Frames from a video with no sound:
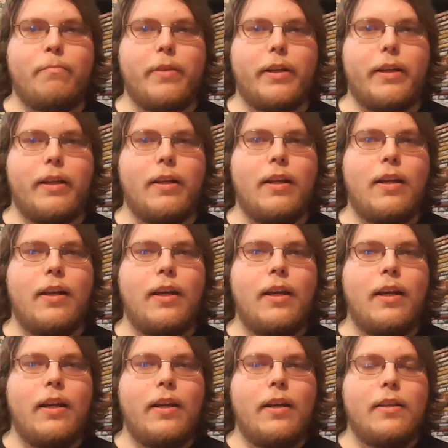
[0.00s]
but
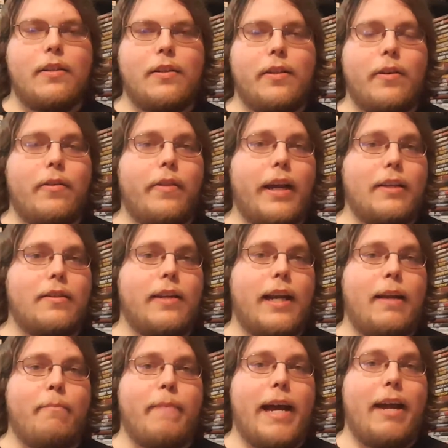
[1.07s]
still, that's
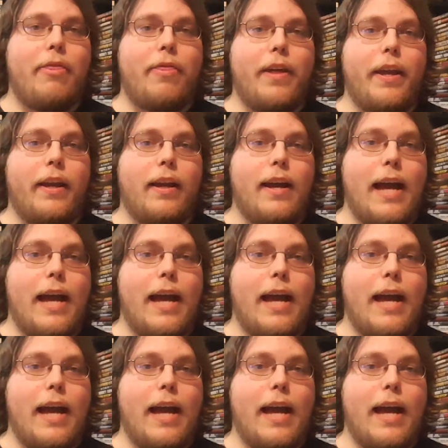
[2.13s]
not a bad thing.